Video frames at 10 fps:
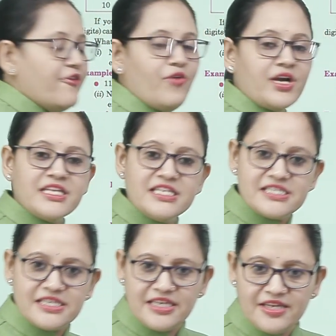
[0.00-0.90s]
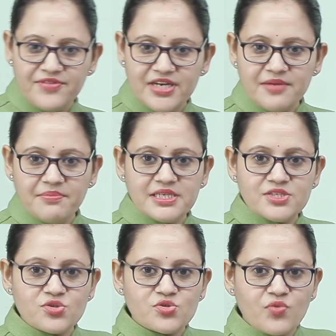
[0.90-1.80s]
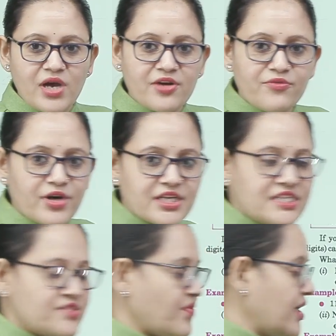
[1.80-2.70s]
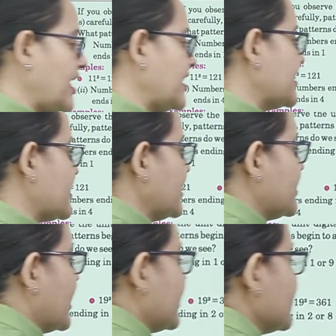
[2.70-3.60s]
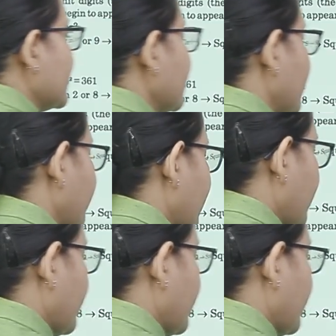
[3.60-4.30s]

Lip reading: 14 is an even number, so square of 14 is 196, that is an even